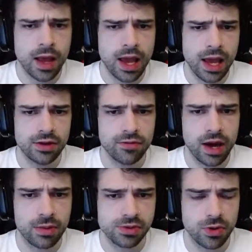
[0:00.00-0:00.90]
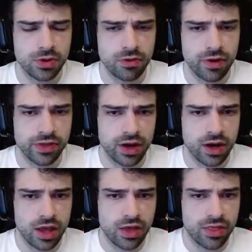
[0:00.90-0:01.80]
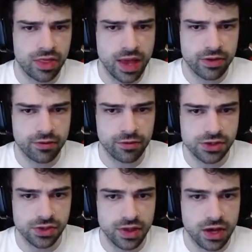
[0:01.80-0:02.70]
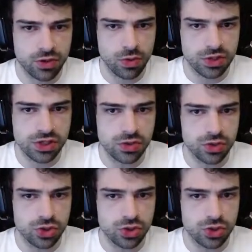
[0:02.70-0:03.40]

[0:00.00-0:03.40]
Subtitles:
and you've got them smoked off right there. Now they're flustered. They don't know what to do.